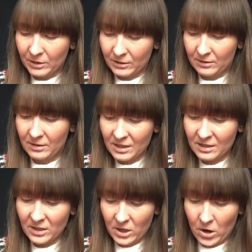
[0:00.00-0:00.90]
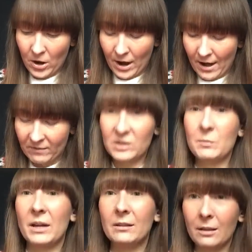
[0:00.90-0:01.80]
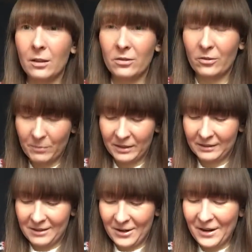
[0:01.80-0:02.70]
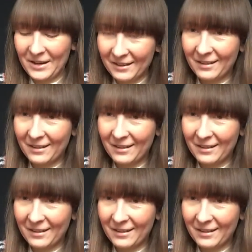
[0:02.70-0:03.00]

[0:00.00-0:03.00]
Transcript: because this year I've spent a lot of money there.